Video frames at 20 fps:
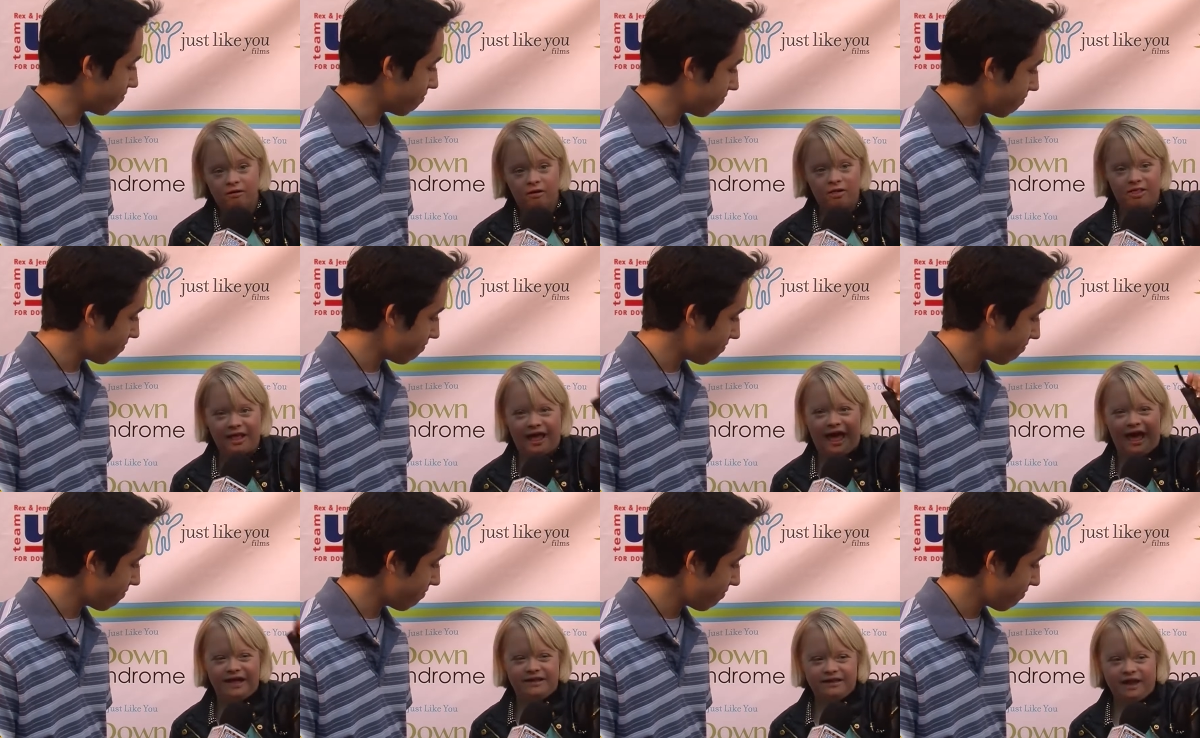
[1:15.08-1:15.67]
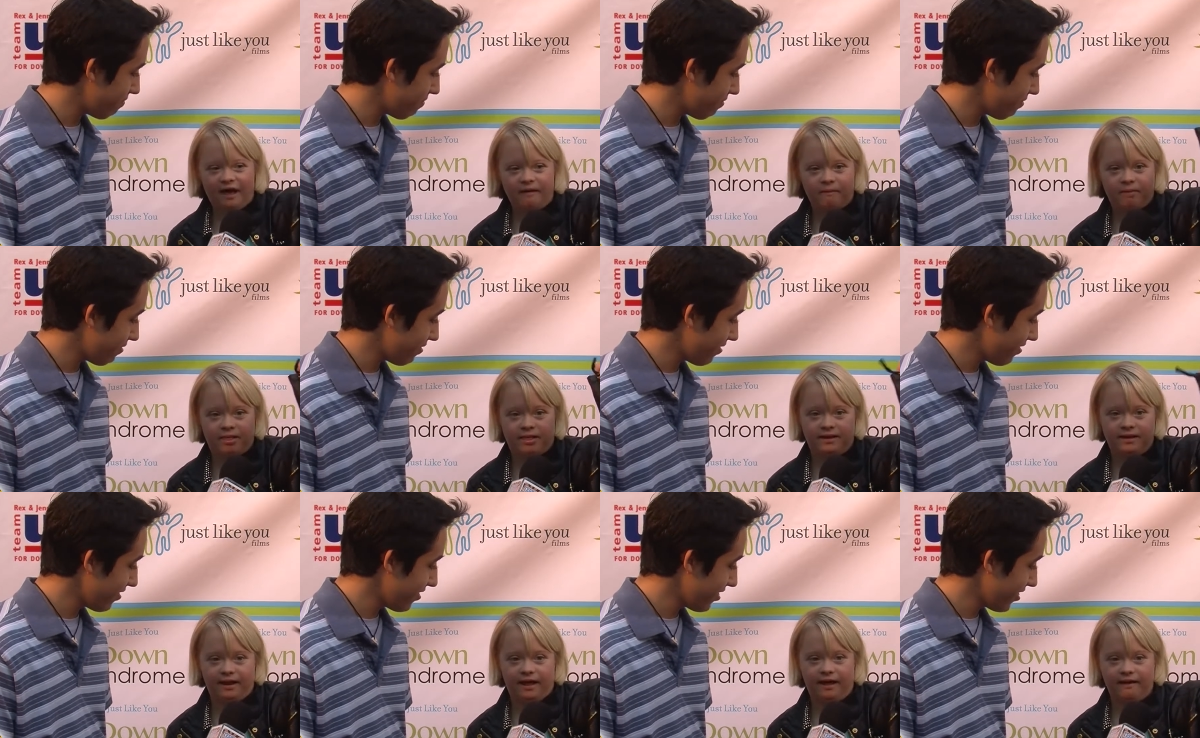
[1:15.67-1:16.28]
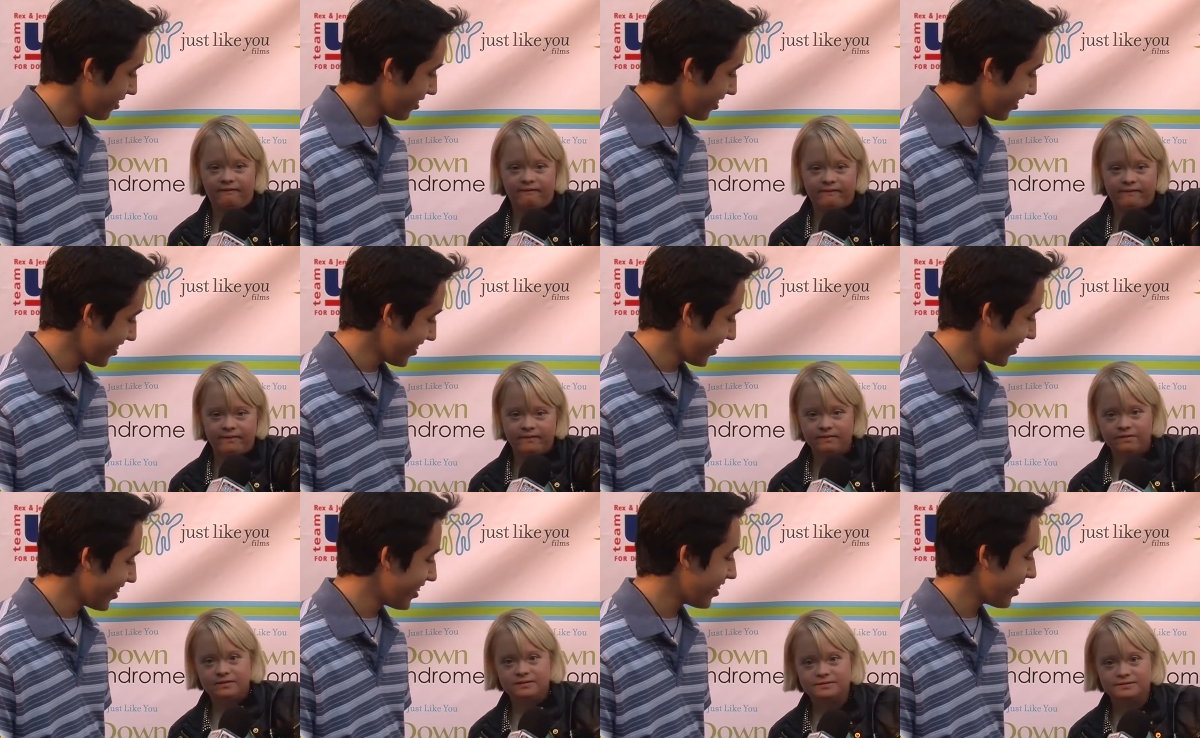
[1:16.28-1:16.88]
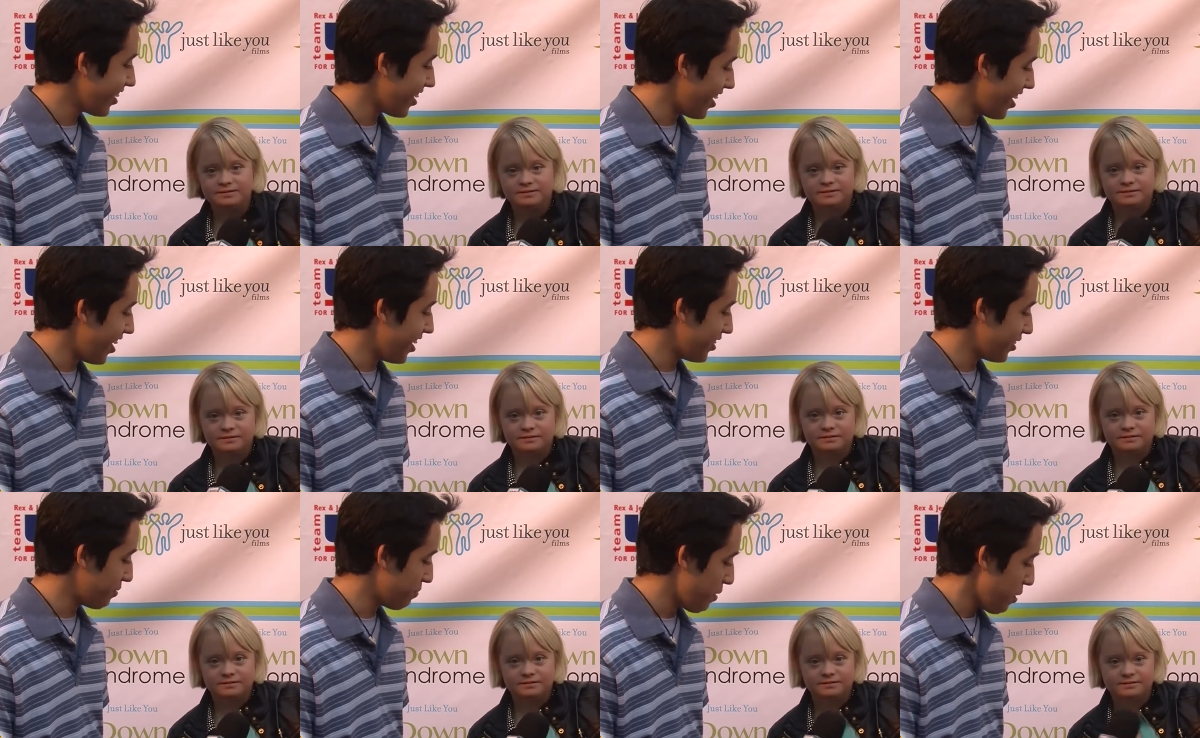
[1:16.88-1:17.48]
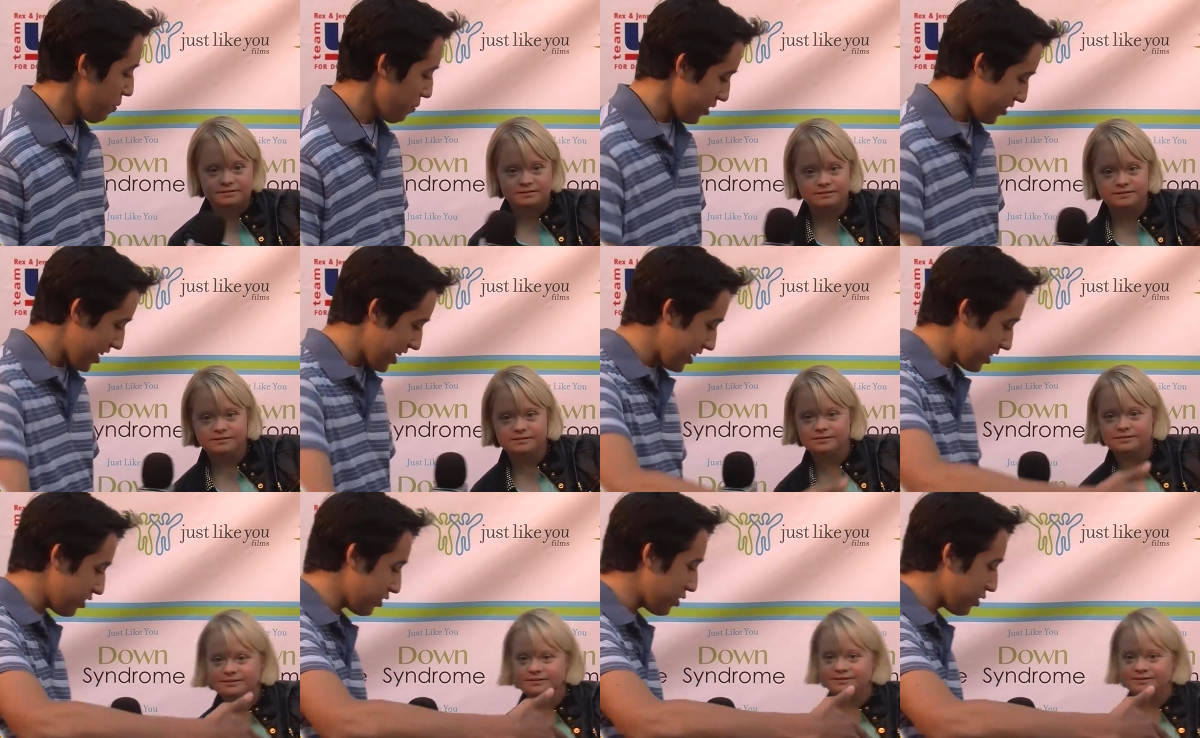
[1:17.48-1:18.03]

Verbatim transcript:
Speaker 1: just say enough is enough. Well, thank you